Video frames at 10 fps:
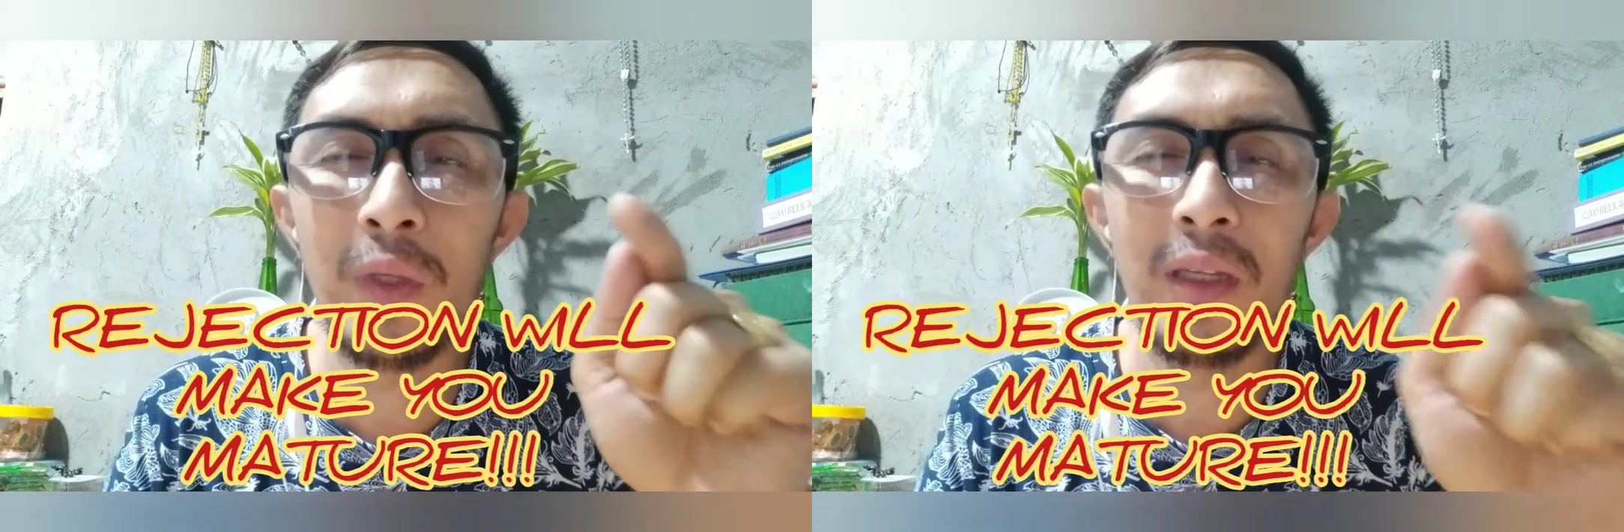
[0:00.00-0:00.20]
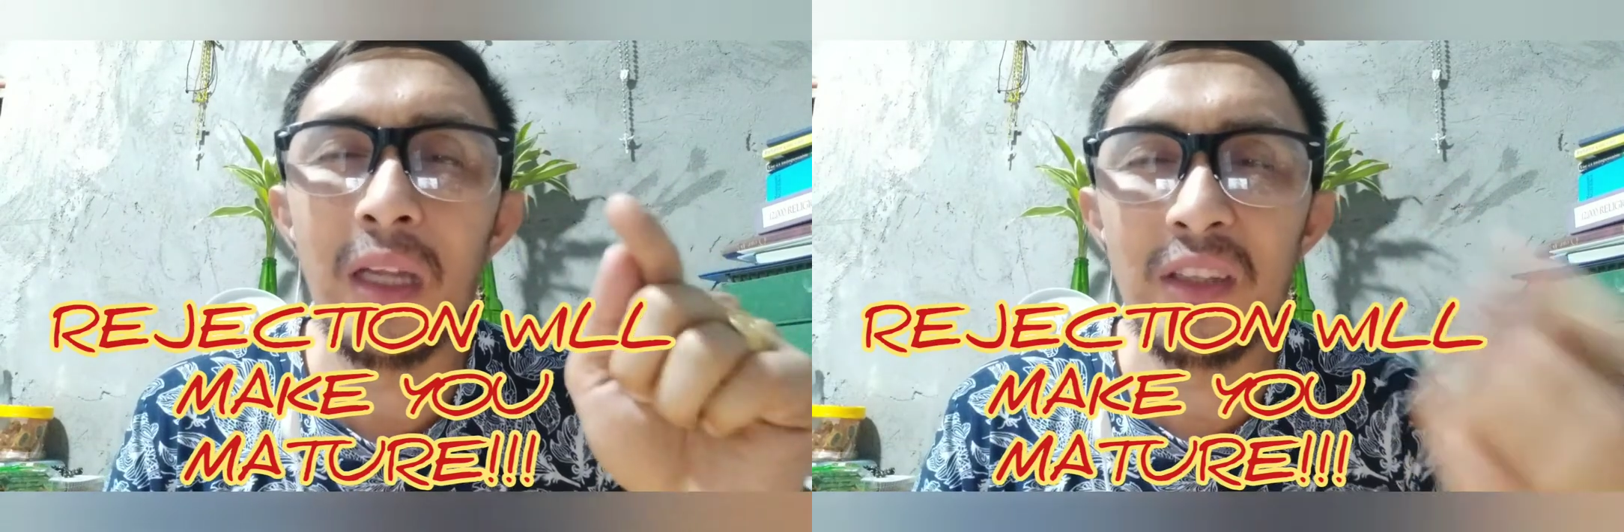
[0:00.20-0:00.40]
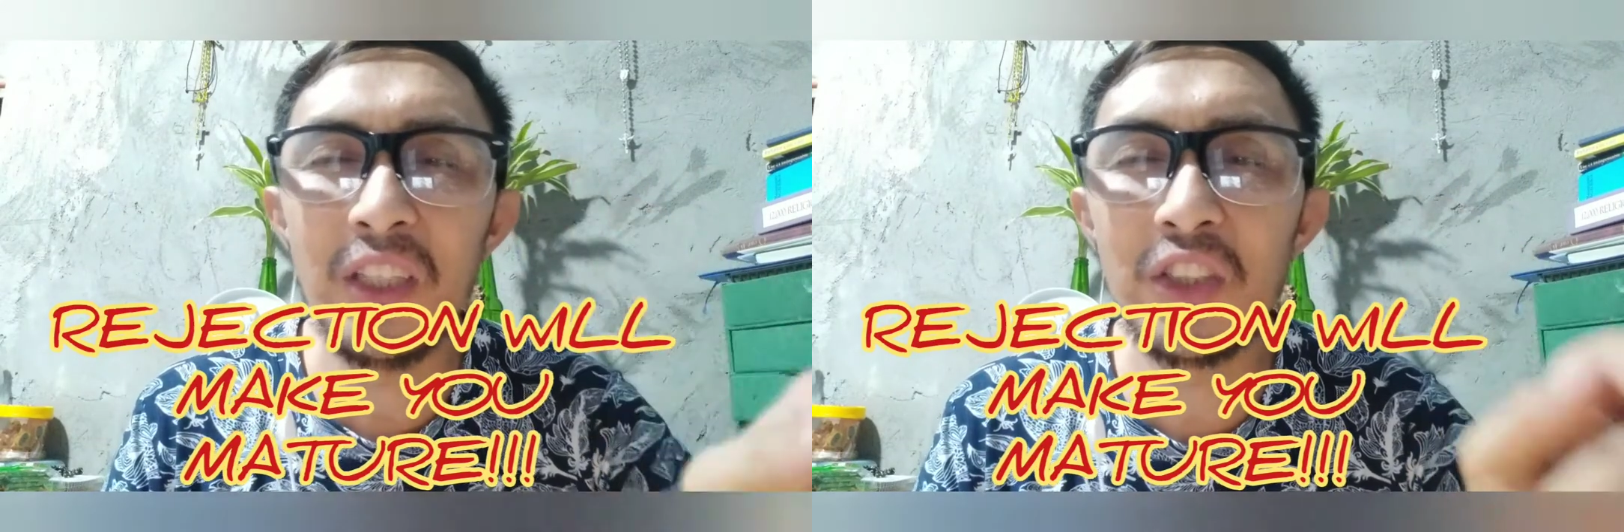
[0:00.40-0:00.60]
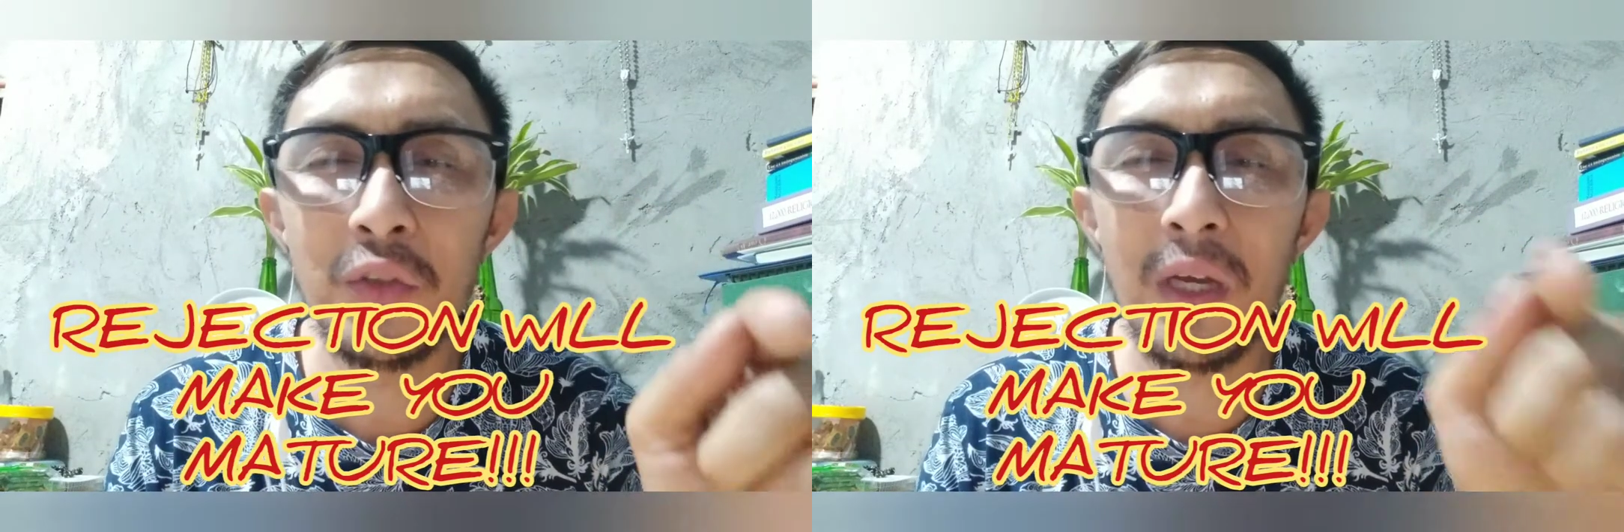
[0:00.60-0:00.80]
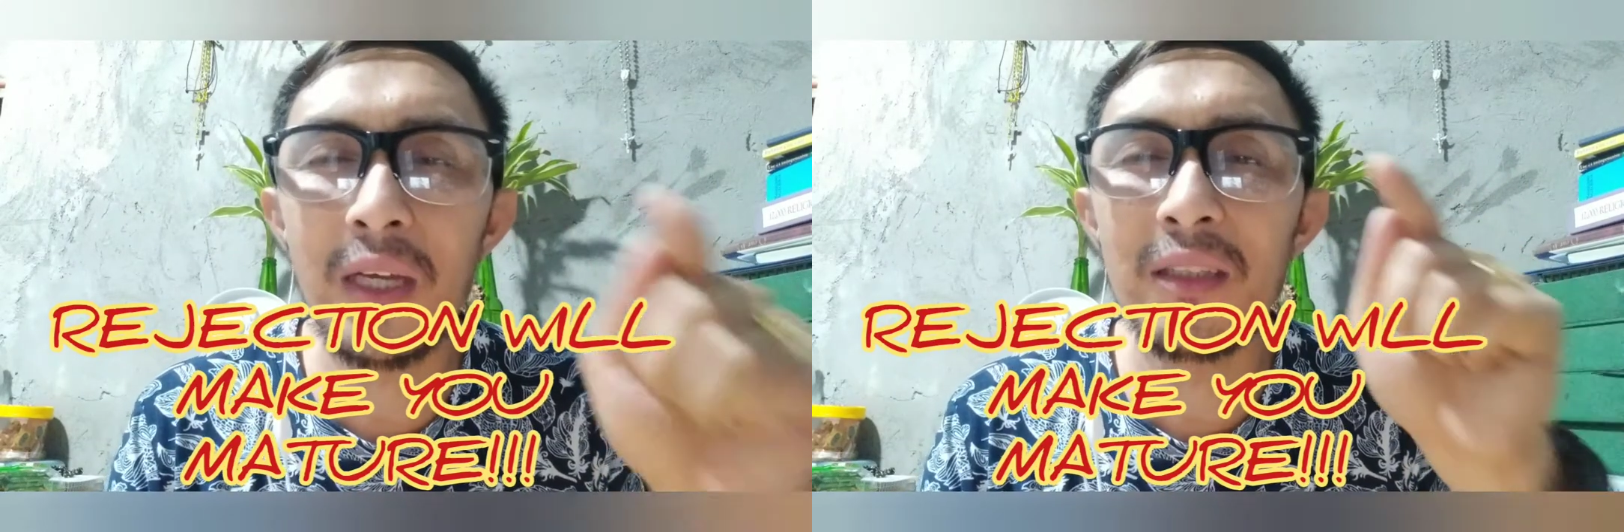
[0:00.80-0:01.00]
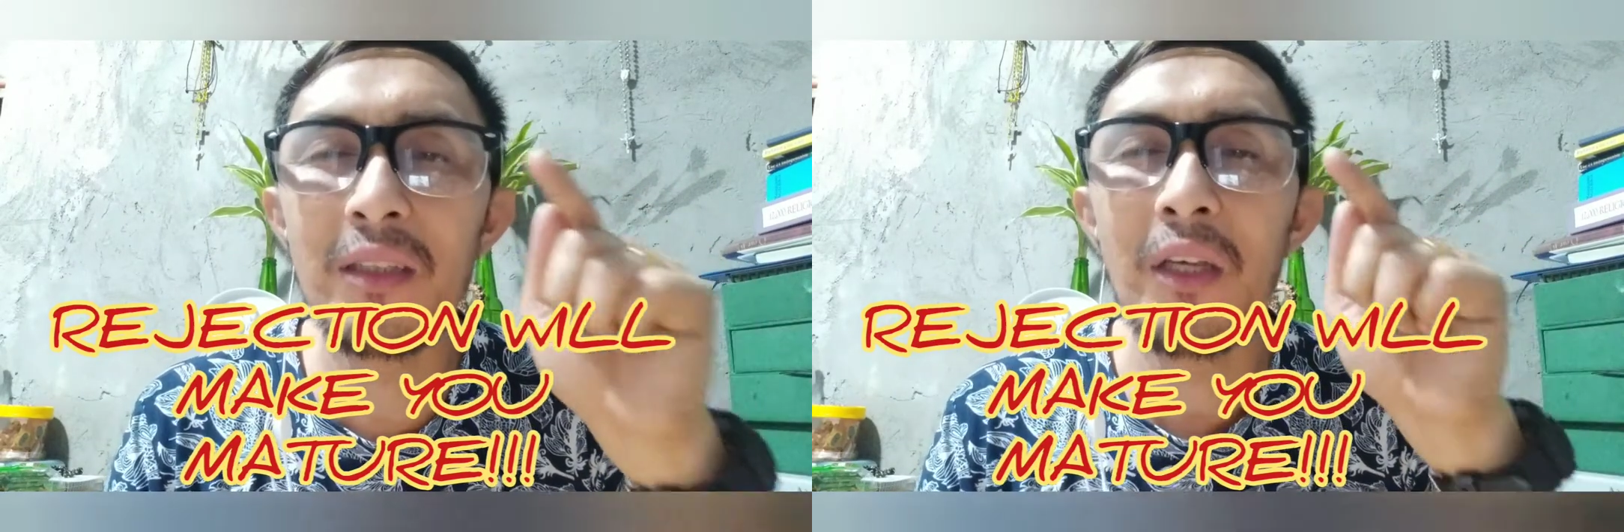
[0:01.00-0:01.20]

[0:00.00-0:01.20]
will teach you, and